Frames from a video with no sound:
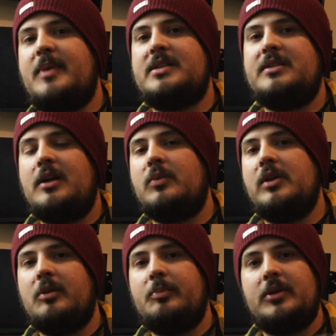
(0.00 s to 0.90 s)
space in there where
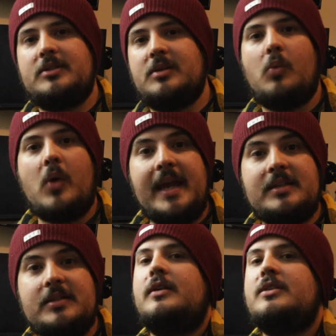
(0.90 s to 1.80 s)
you could put some
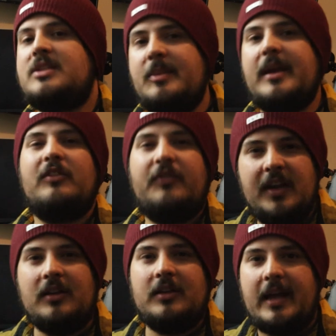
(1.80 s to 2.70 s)
weight just to make it
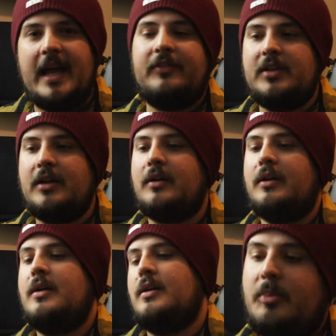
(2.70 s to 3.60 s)
feel a little heftier.
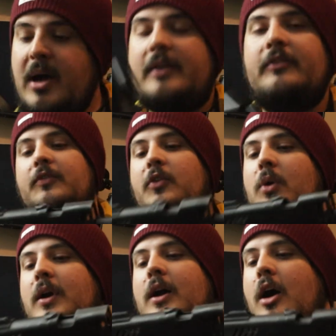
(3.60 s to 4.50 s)
But
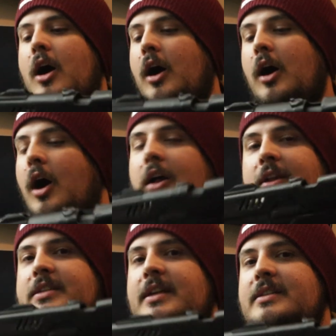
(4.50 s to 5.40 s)
for all
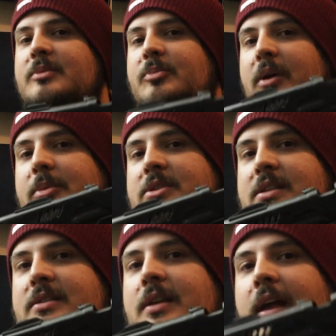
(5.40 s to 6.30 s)
intents and
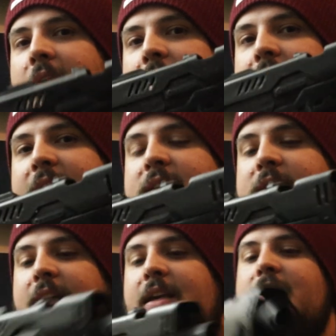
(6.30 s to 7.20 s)
purposes,
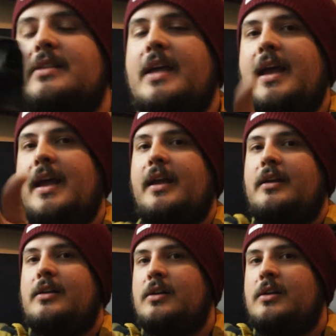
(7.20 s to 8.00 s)
this is a